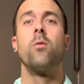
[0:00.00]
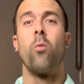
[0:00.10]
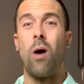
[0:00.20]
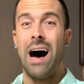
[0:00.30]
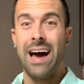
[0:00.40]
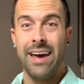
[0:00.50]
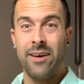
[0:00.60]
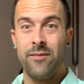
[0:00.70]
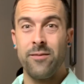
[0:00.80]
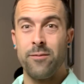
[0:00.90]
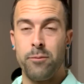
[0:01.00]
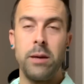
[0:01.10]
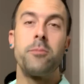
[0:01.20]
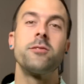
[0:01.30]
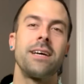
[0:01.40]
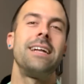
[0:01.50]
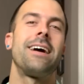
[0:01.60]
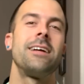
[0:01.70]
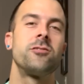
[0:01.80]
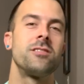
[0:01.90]
why people say
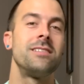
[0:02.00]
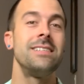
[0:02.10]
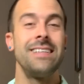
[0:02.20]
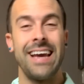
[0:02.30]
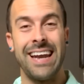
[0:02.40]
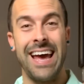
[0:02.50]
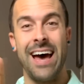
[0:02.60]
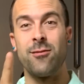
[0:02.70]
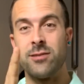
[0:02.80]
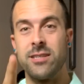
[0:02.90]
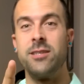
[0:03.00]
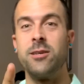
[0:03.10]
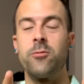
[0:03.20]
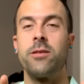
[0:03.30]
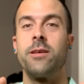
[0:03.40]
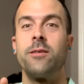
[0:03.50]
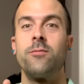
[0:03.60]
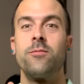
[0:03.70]
not interested, and how to deal with it.